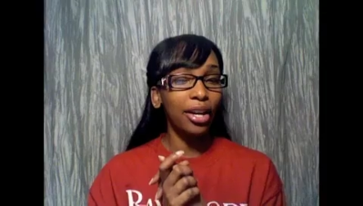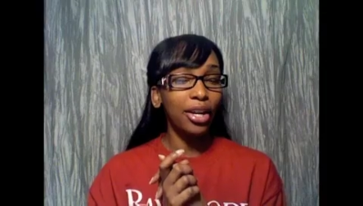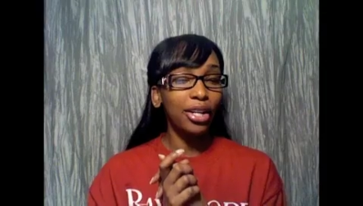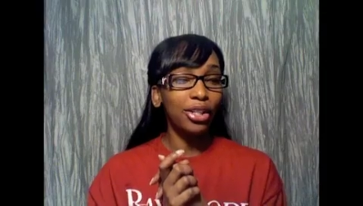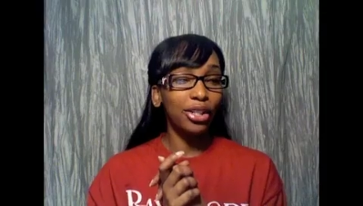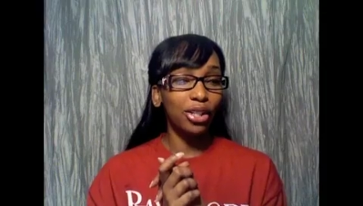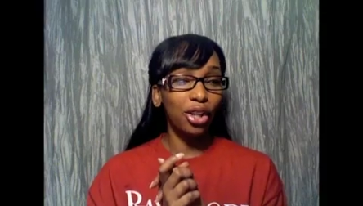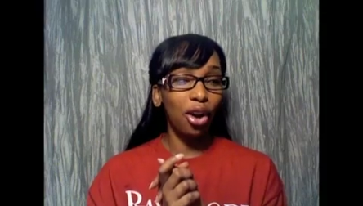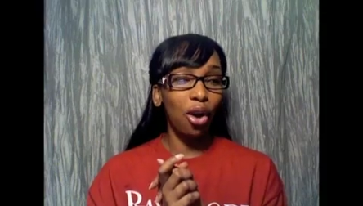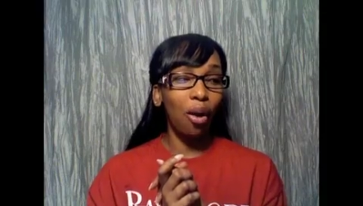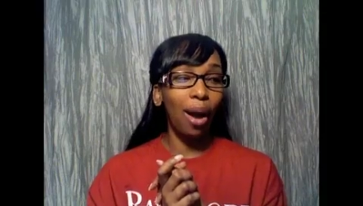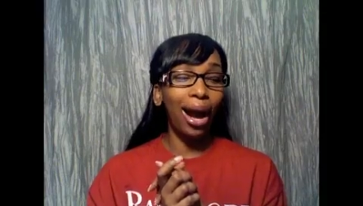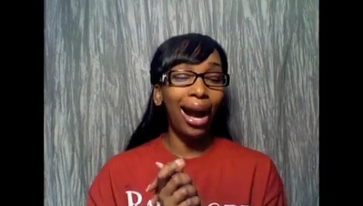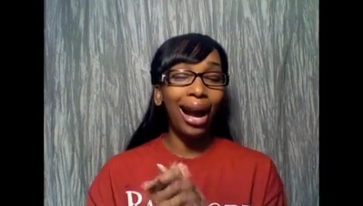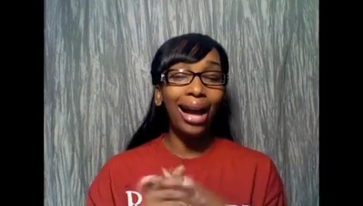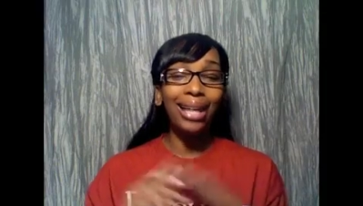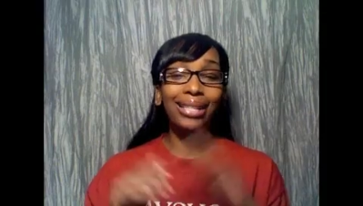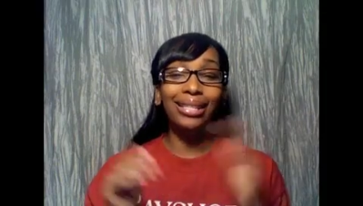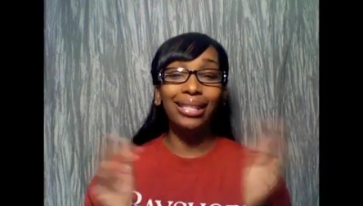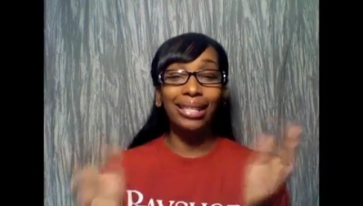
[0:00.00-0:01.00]
So
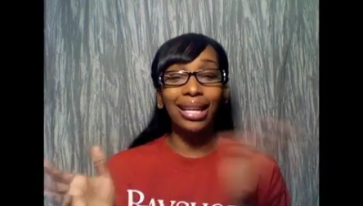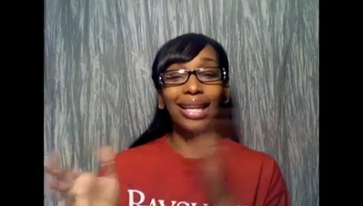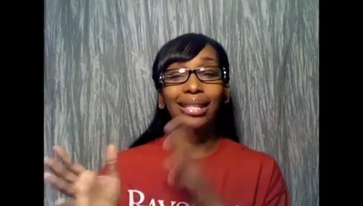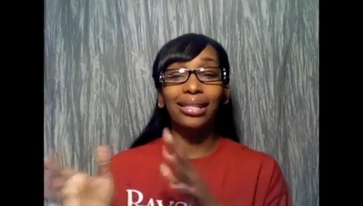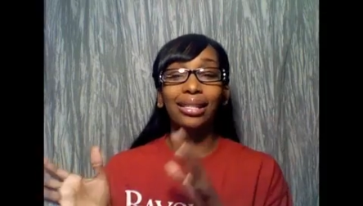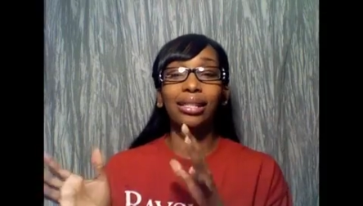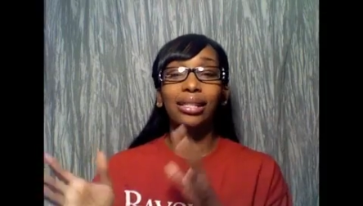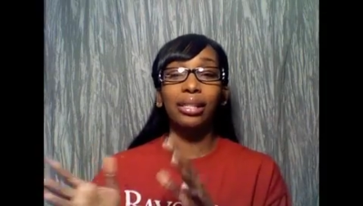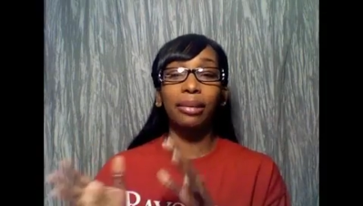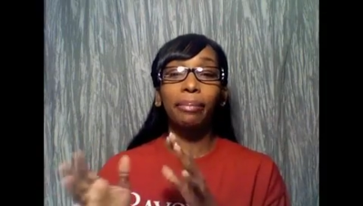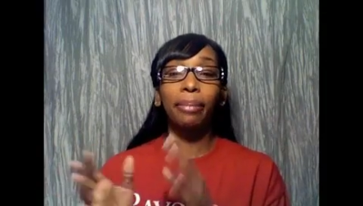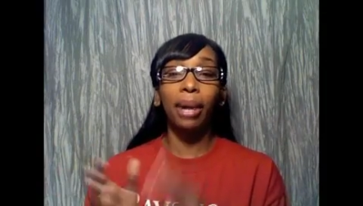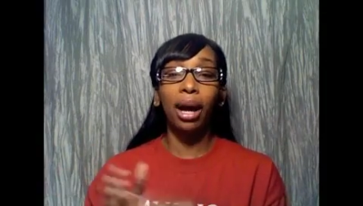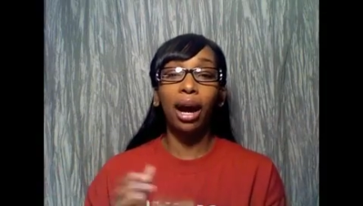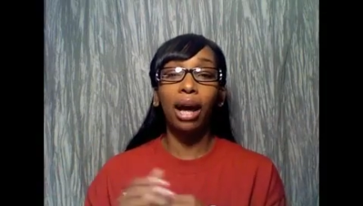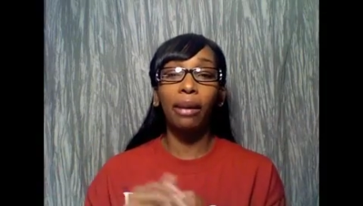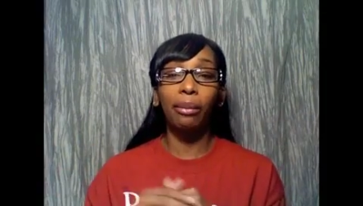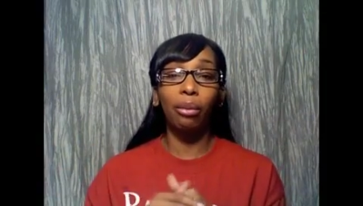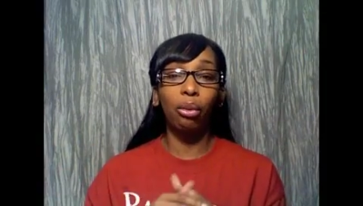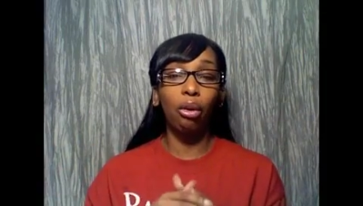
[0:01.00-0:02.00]
I tended to
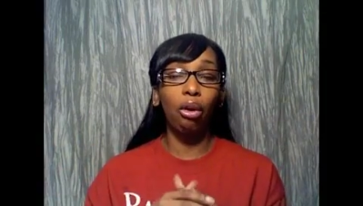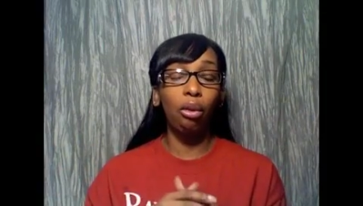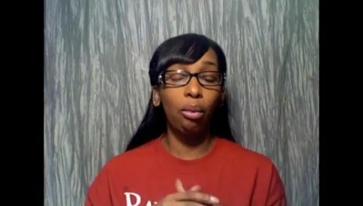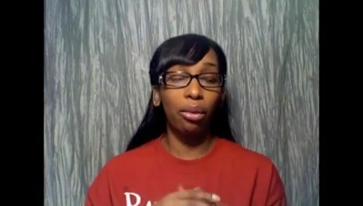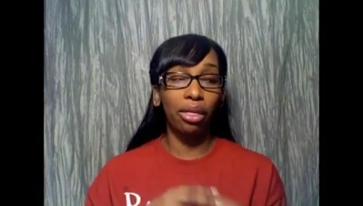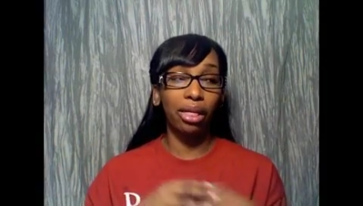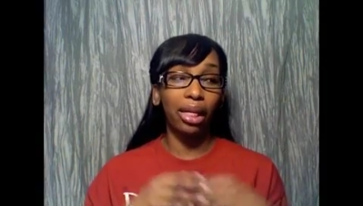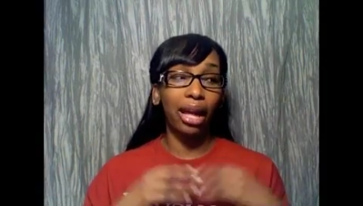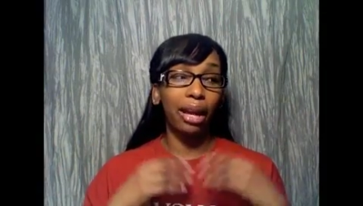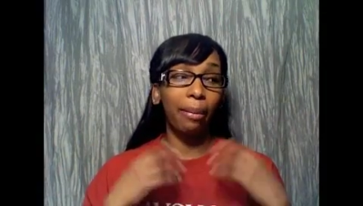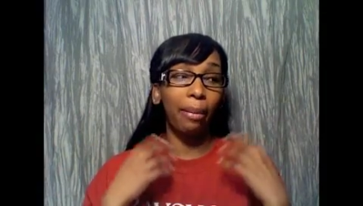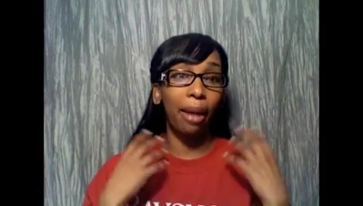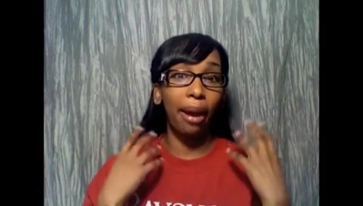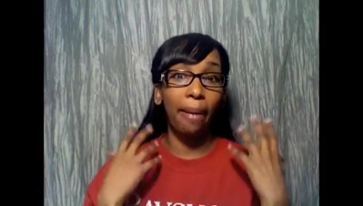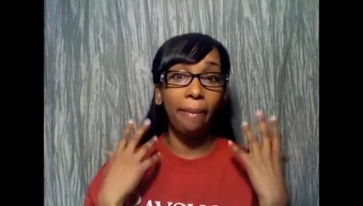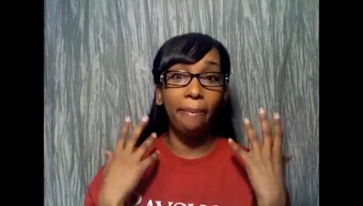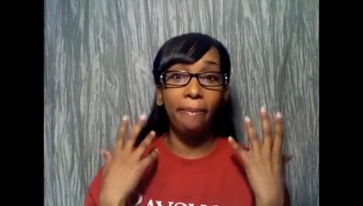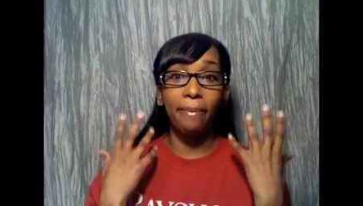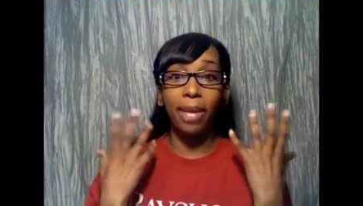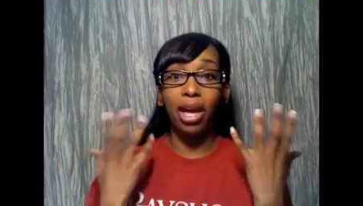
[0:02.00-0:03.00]
bond more with like my
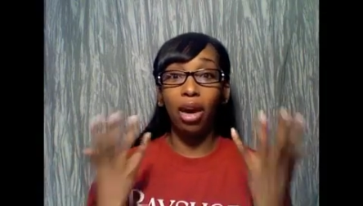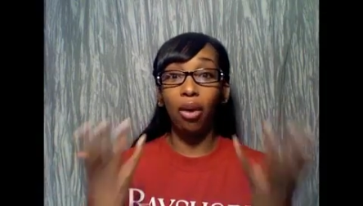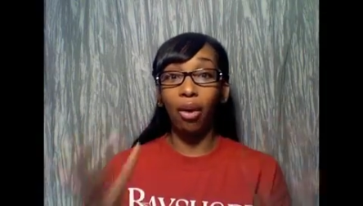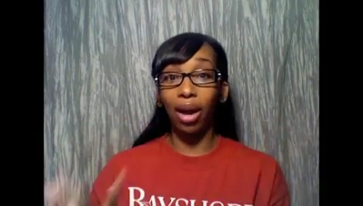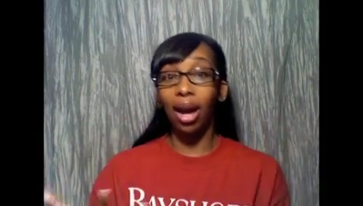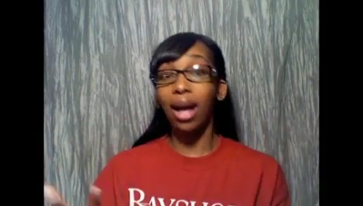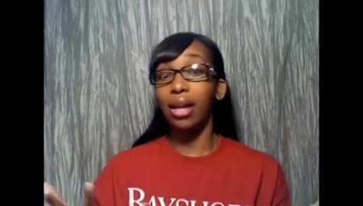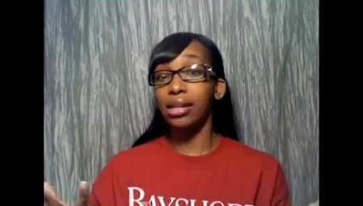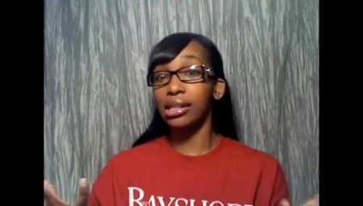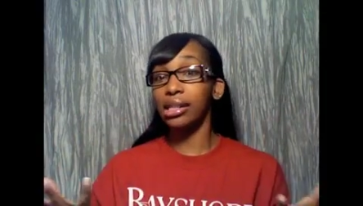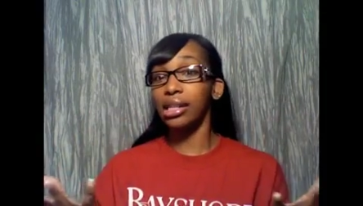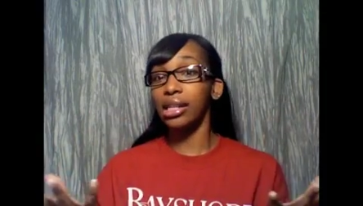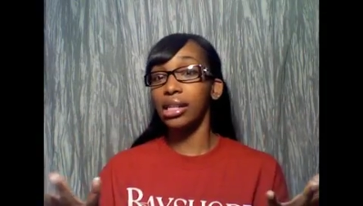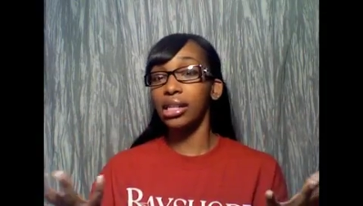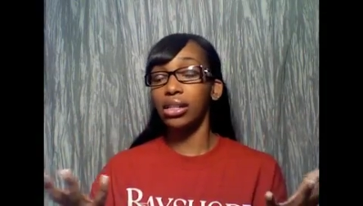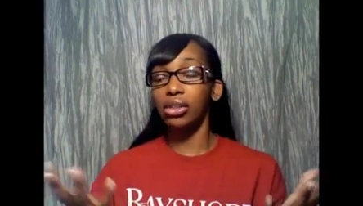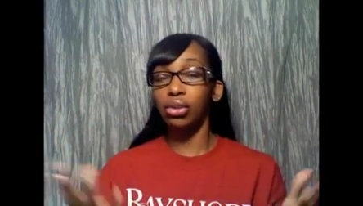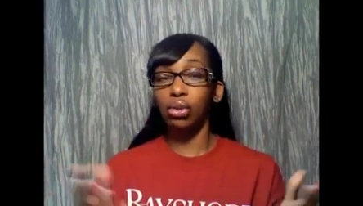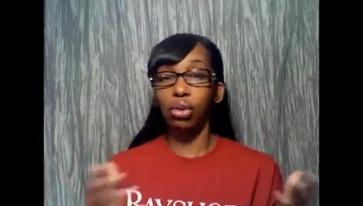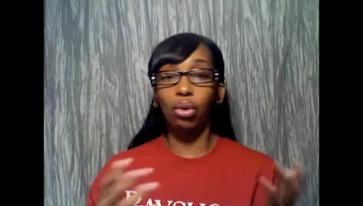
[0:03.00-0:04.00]
male
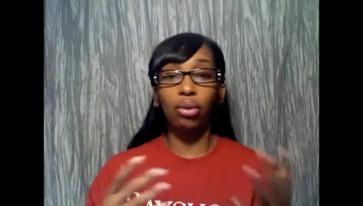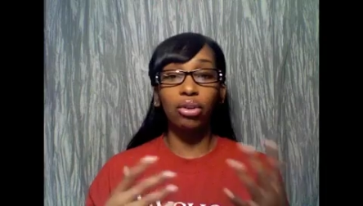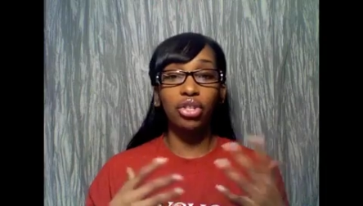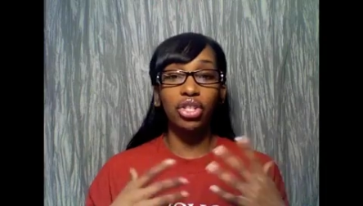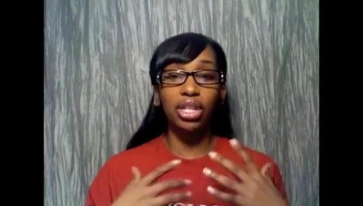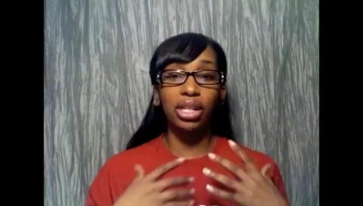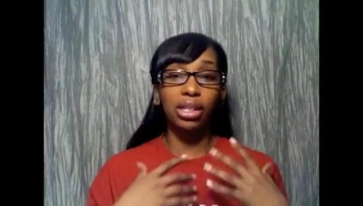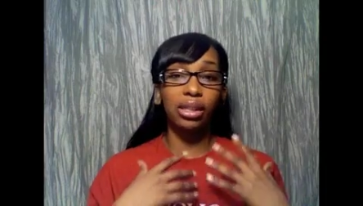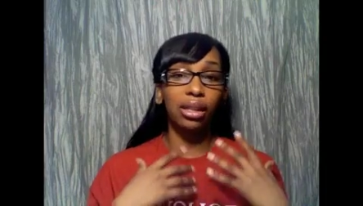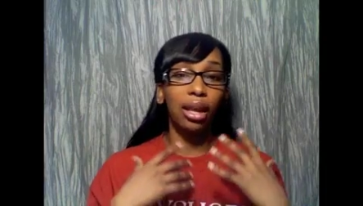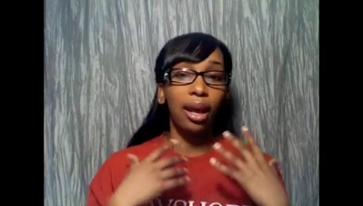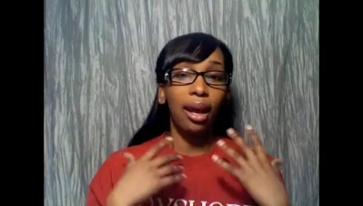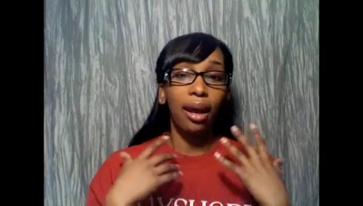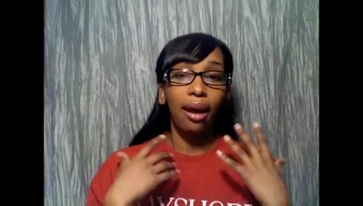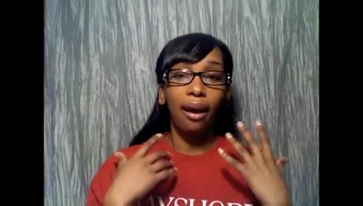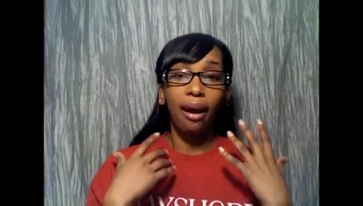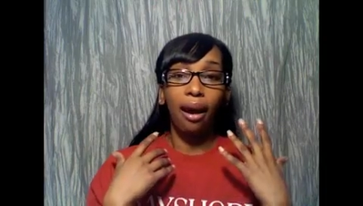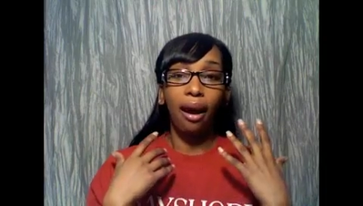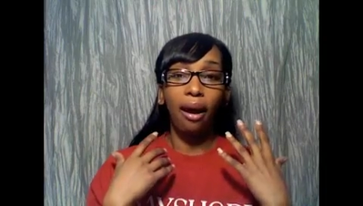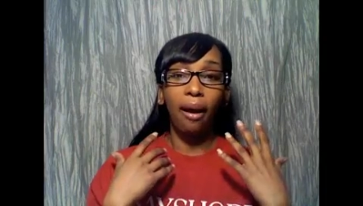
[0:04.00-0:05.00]
cousins or just
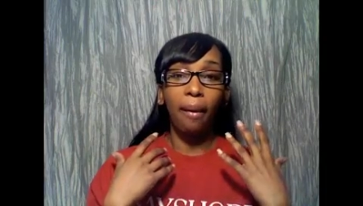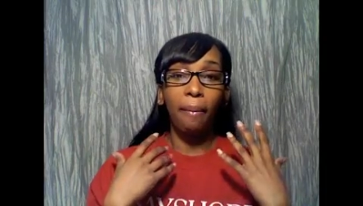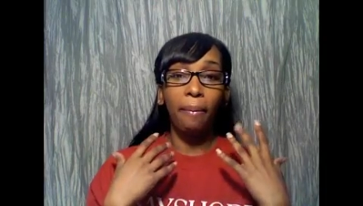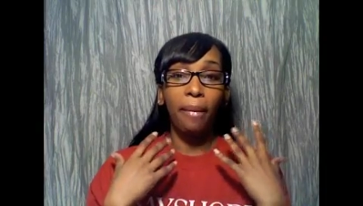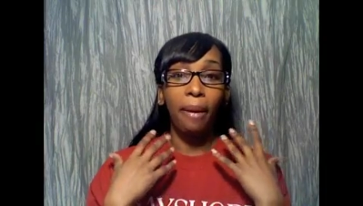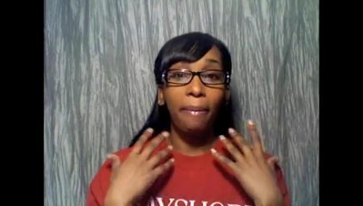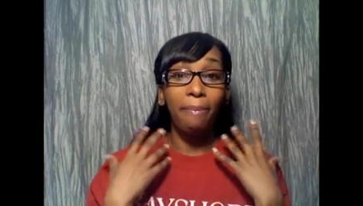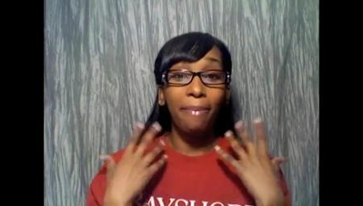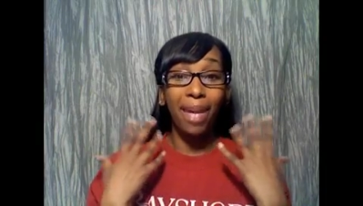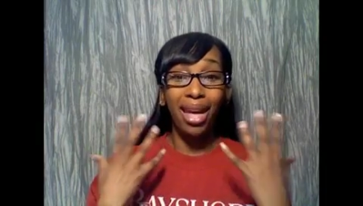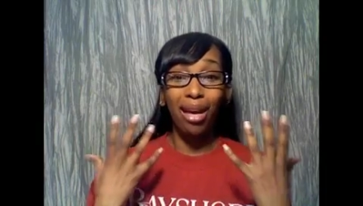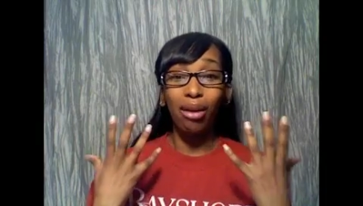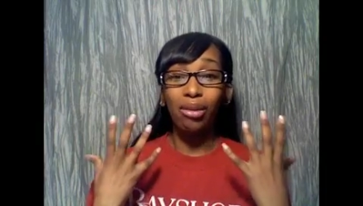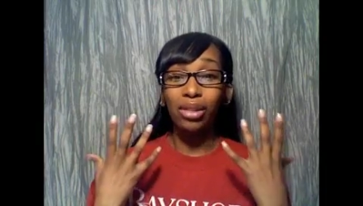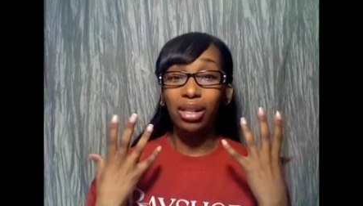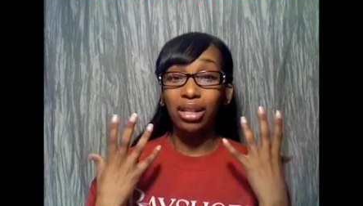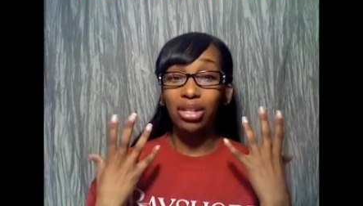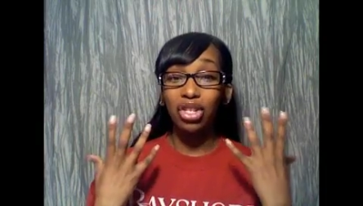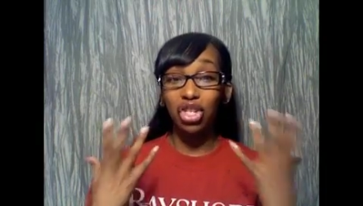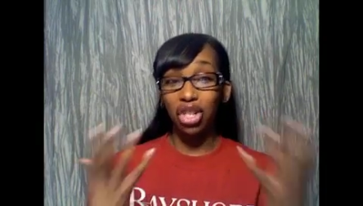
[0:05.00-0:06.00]
um, males
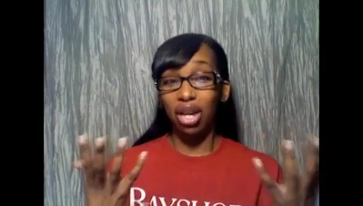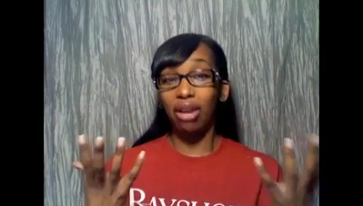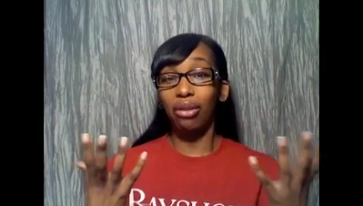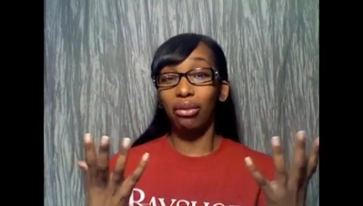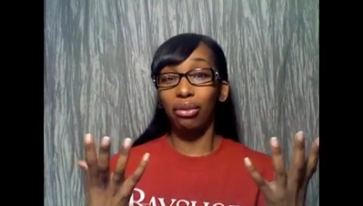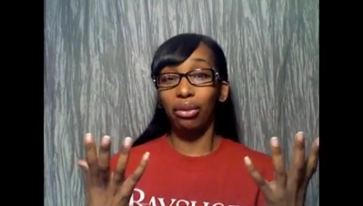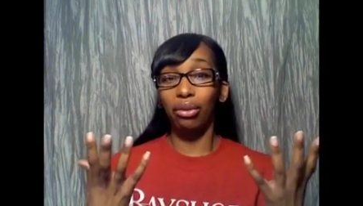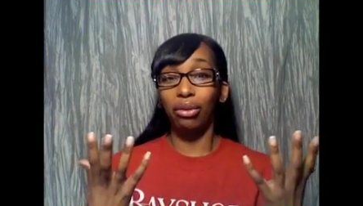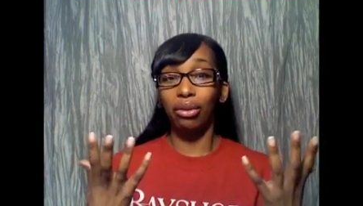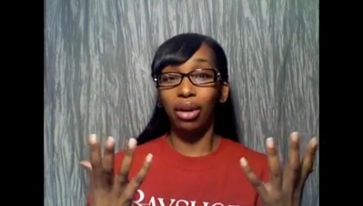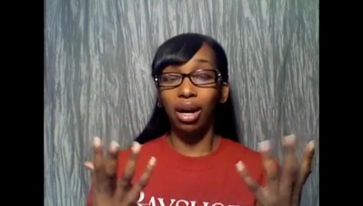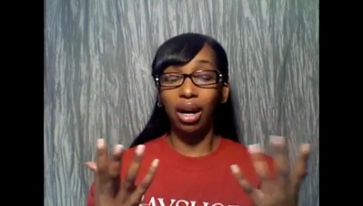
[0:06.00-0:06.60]
in general.